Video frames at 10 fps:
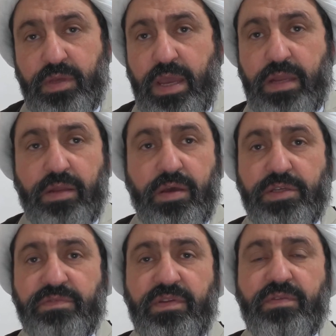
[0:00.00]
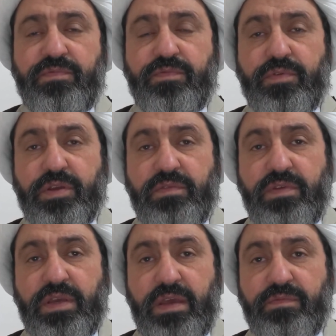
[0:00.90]
Allah is very
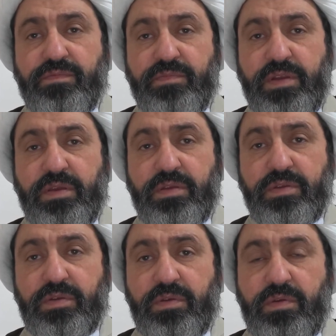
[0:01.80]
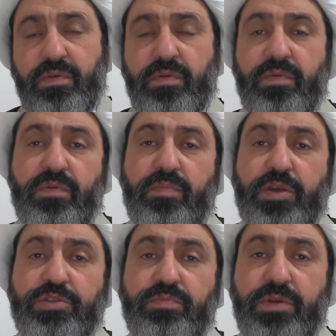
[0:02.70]
forgiving and very
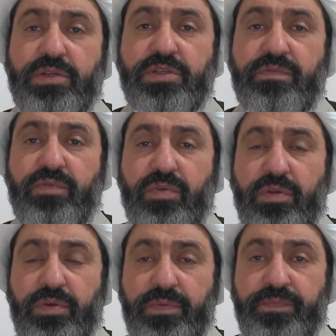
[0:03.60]
much merciful.